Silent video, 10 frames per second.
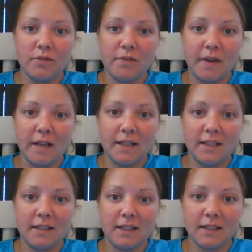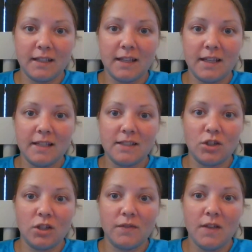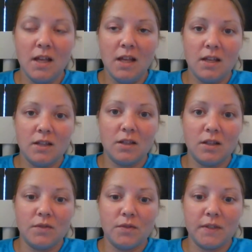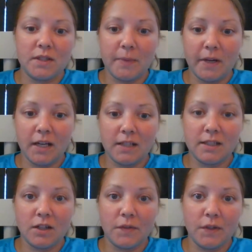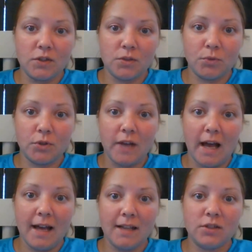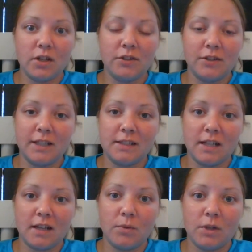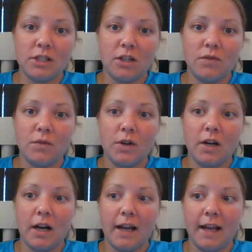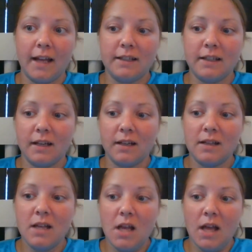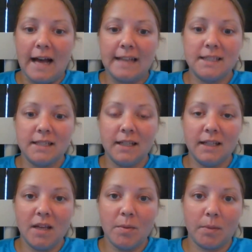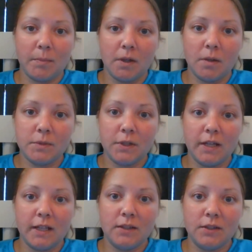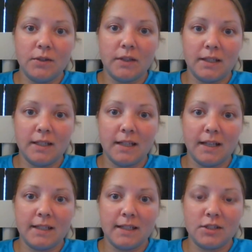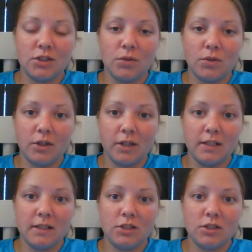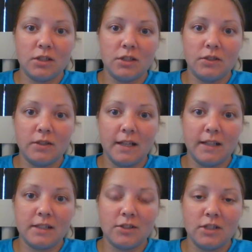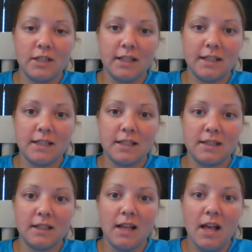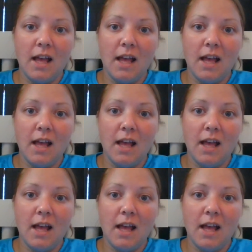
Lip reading: if you've had anything like this, or if you've experienced it, or if you know someone who has, or other things that I could watch out for. And I did get my mom to go ahead and do a DNA test. She ordered it, and she's going to do an ancestry DNA test. And